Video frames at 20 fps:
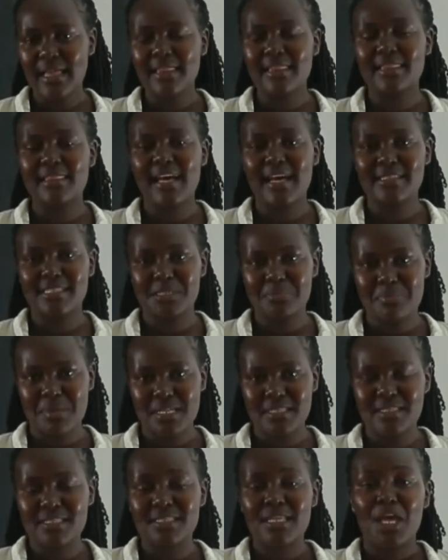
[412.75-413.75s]
that
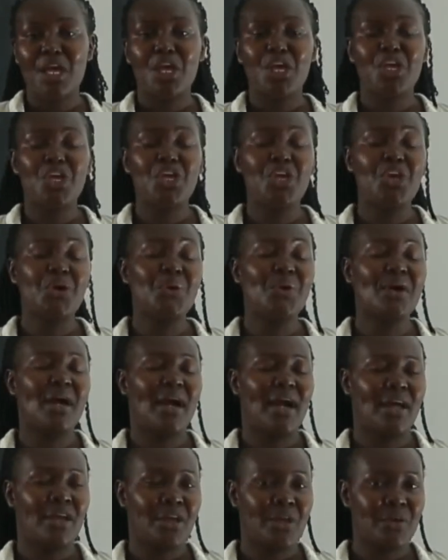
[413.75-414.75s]
means you
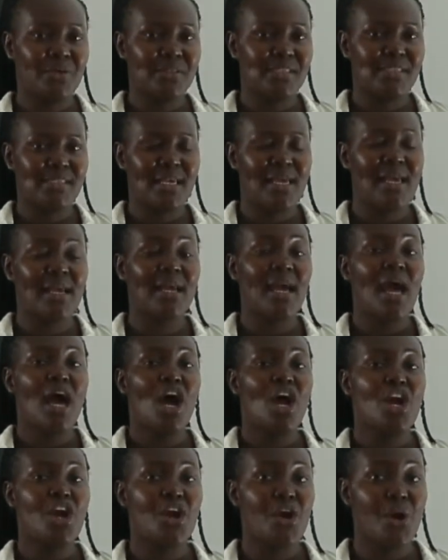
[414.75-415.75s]
are using
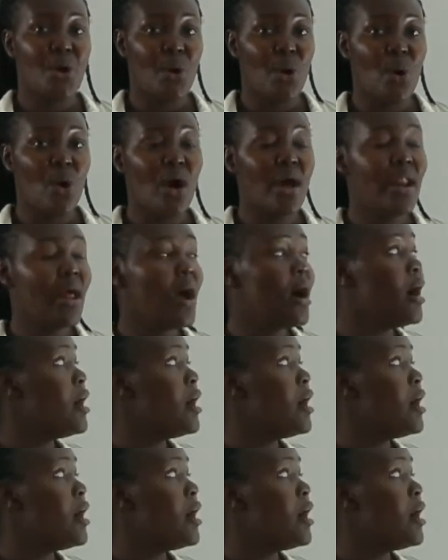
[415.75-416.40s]
road